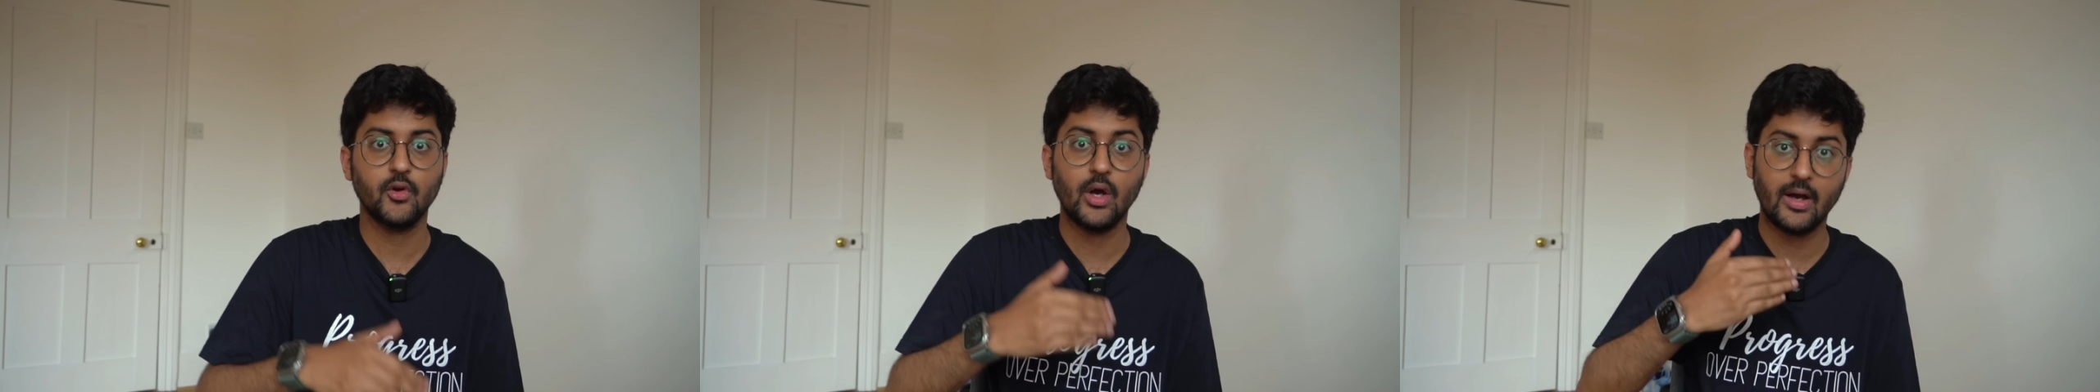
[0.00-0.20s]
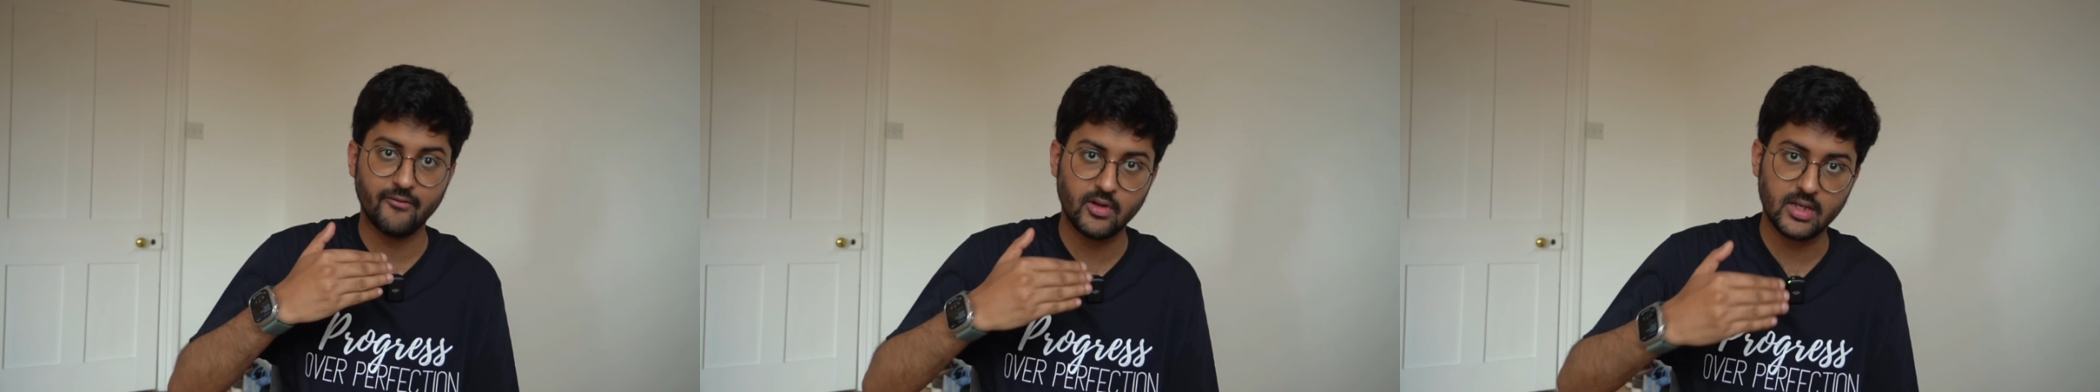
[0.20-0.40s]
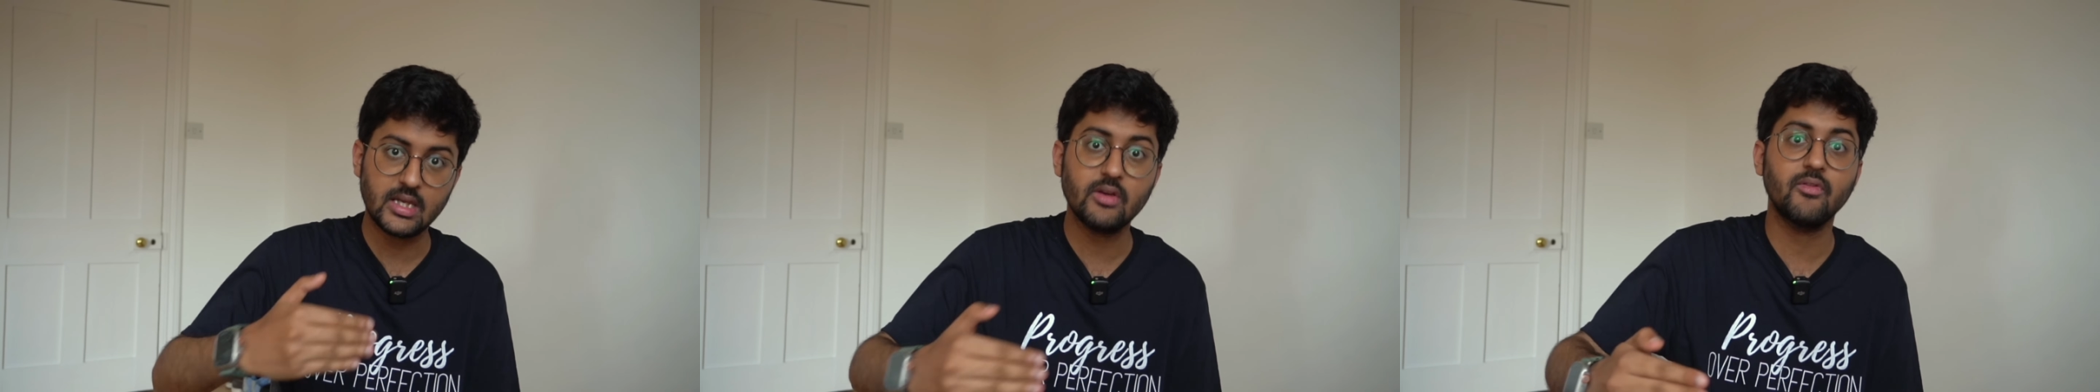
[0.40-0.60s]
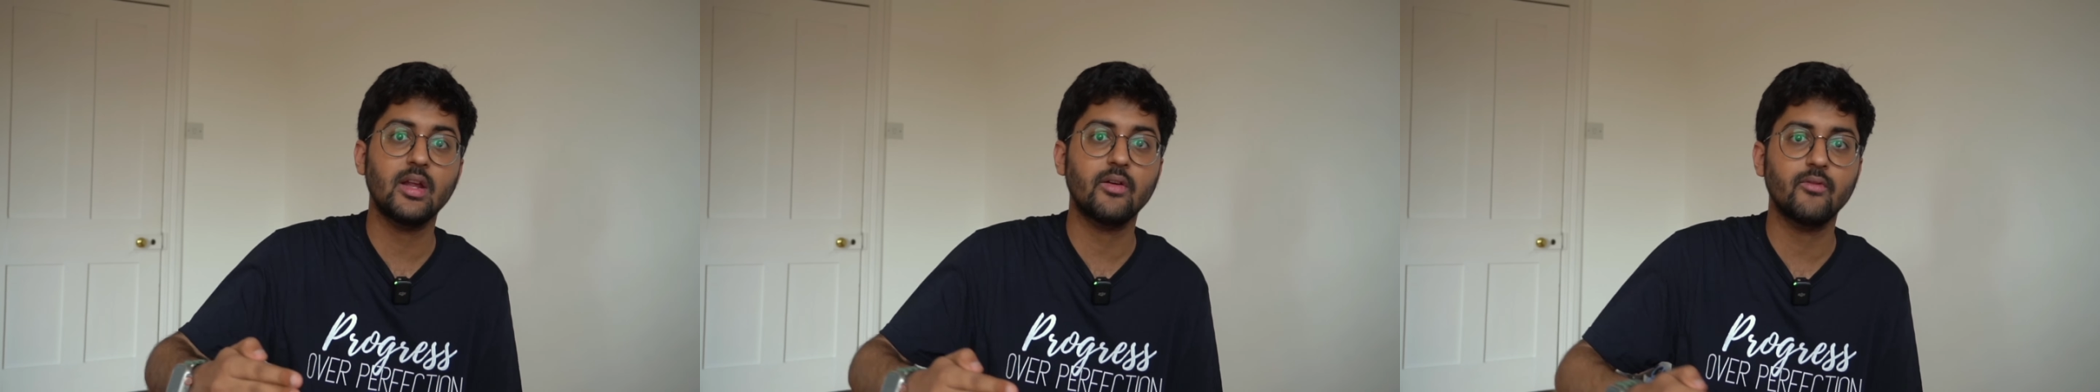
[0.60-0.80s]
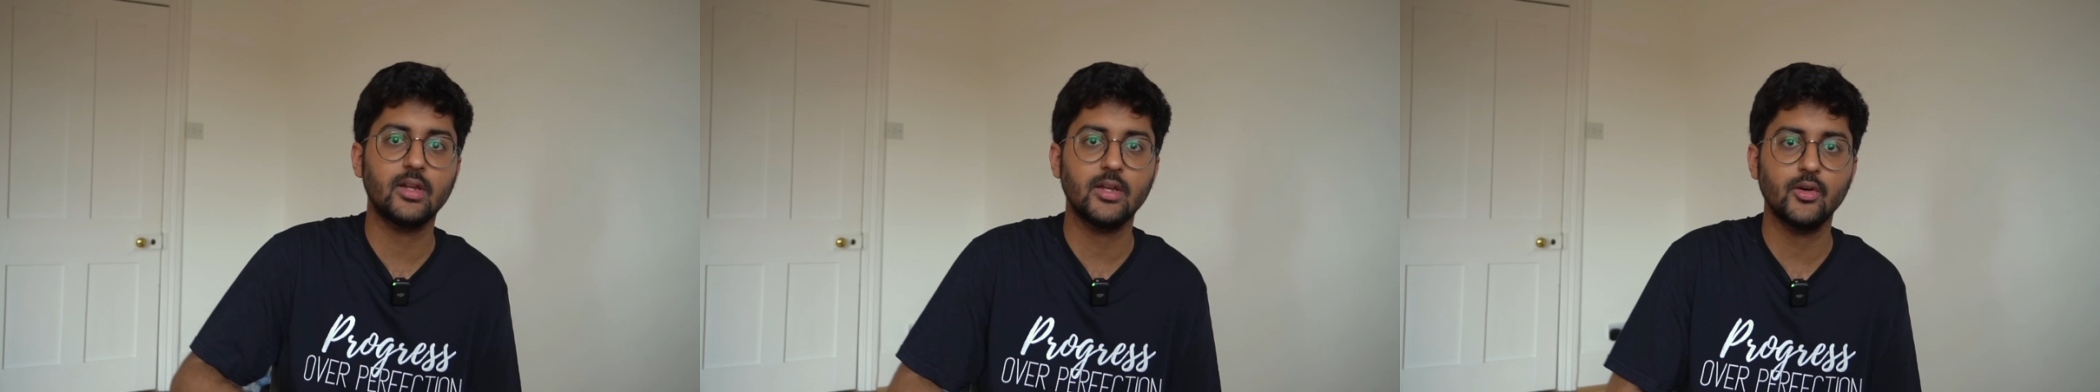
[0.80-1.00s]
You have the
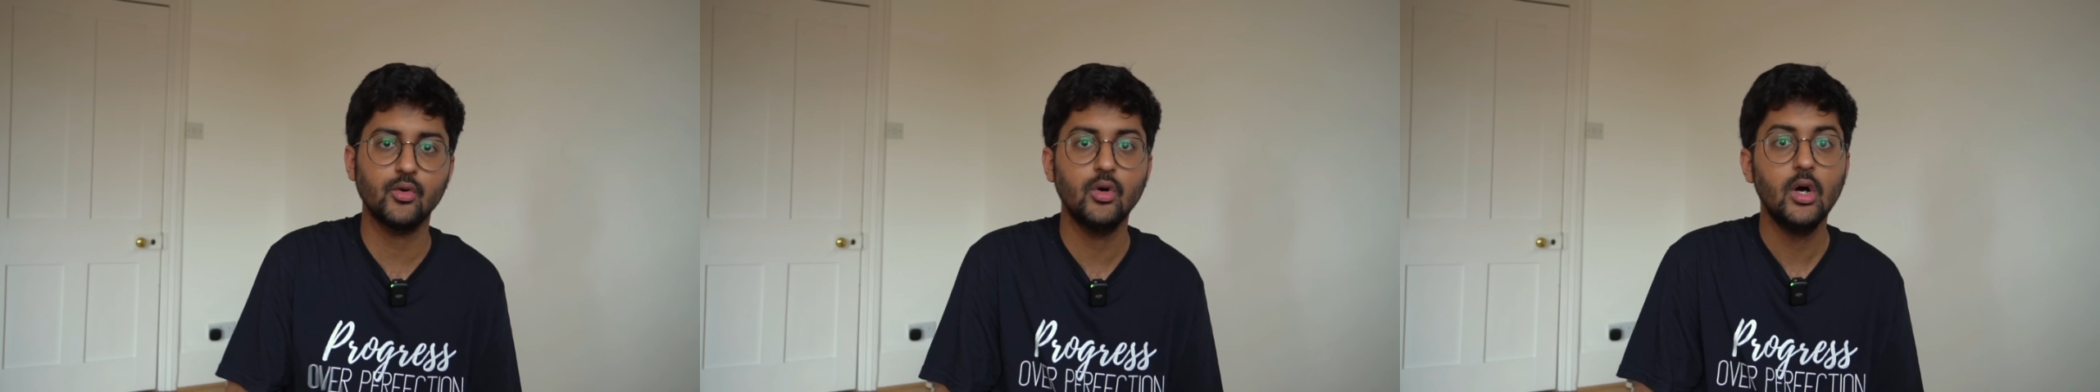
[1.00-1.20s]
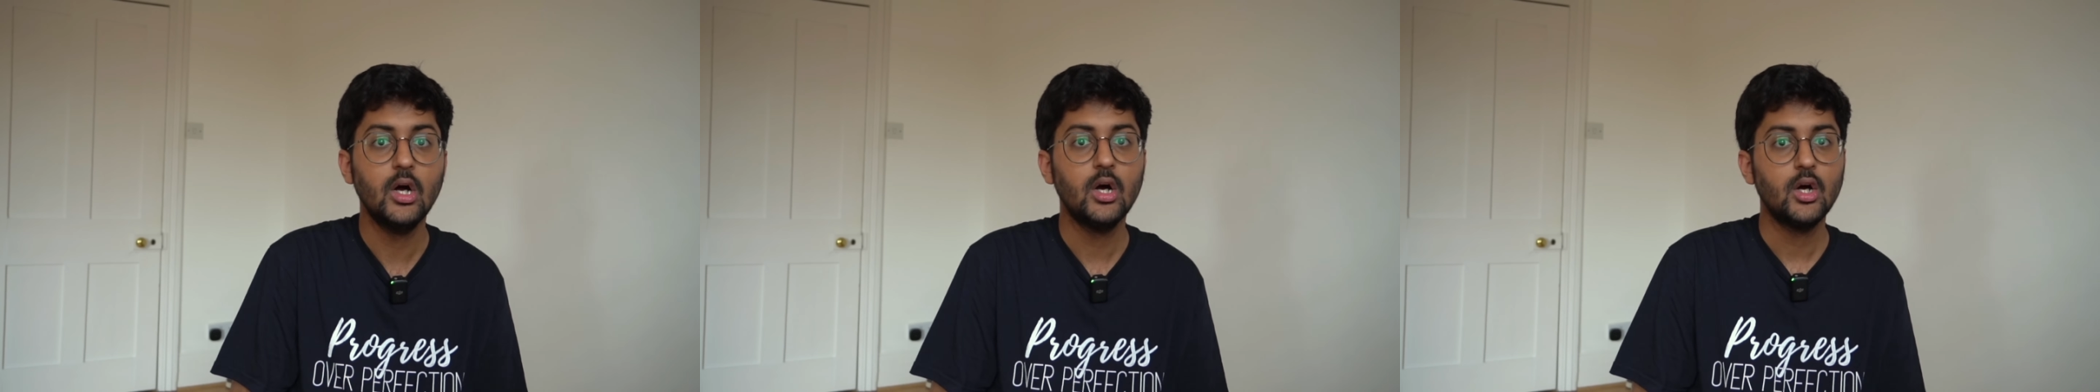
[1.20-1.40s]
evening with you.